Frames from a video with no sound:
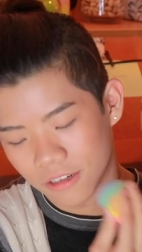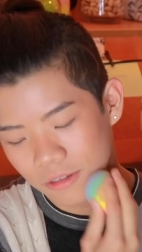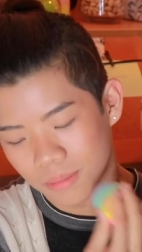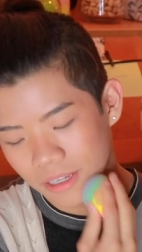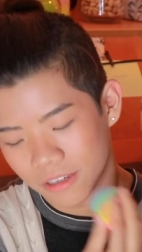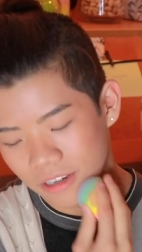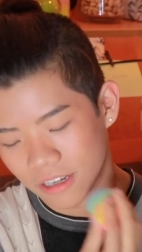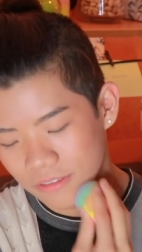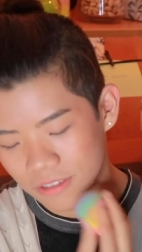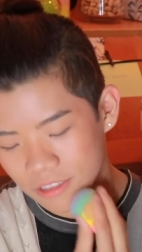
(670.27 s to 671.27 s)
How do you plan your
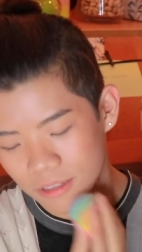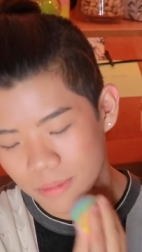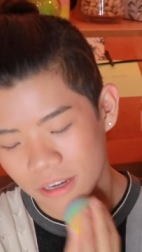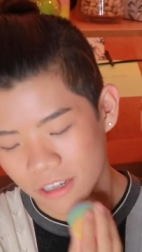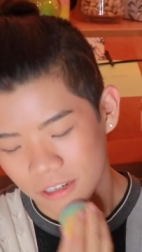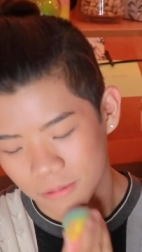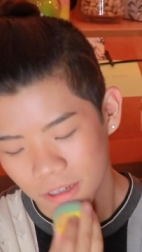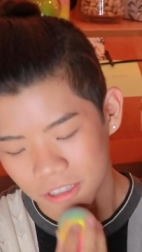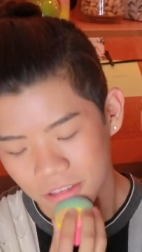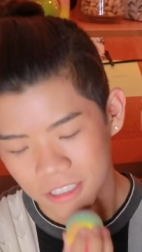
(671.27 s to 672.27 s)
outfits depending on
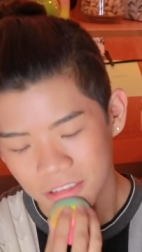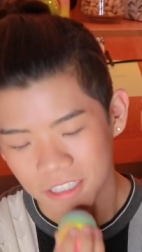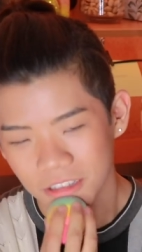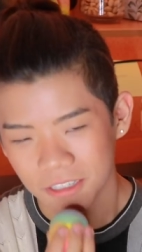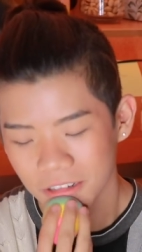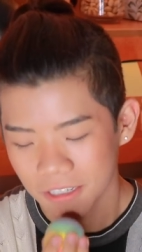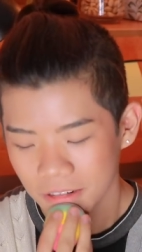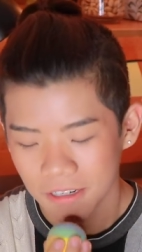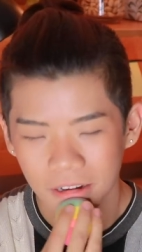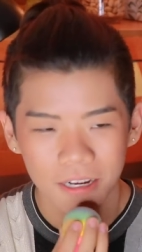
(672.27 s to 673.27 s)
weather and scenery?
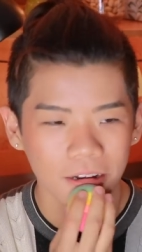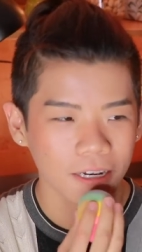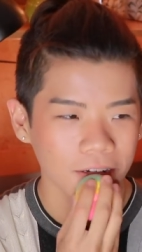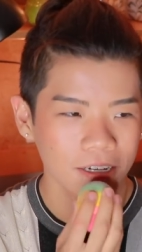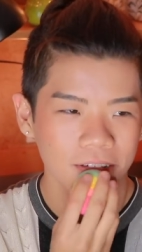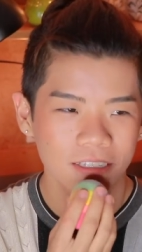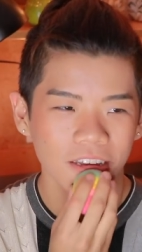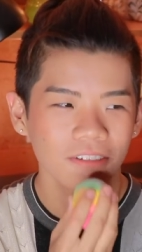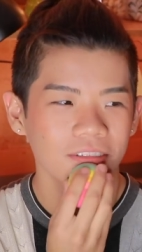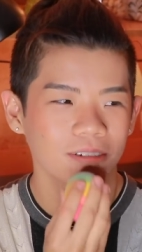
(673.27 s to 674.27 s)
Uh,
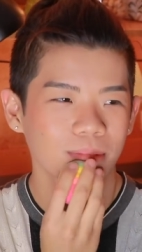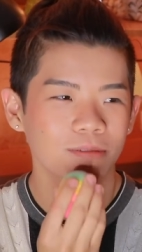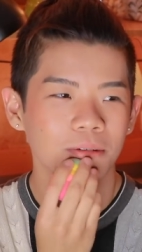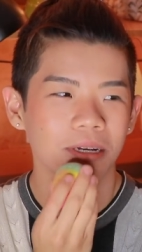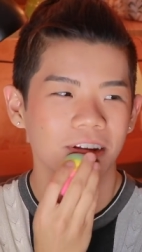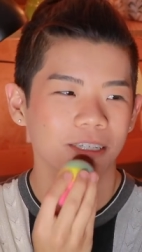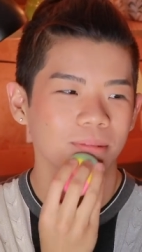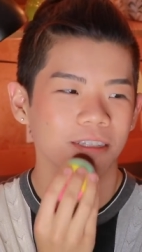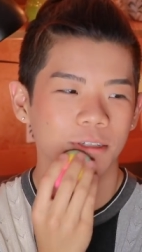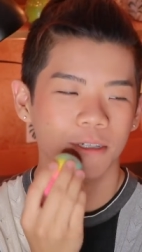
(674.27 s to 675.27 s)
David, my roommate asked
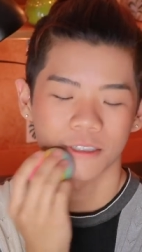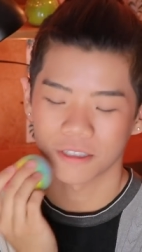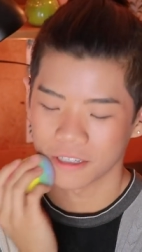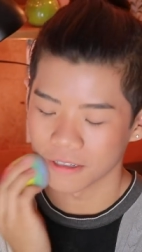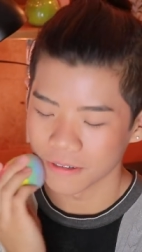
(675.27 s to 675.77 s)
me this question too.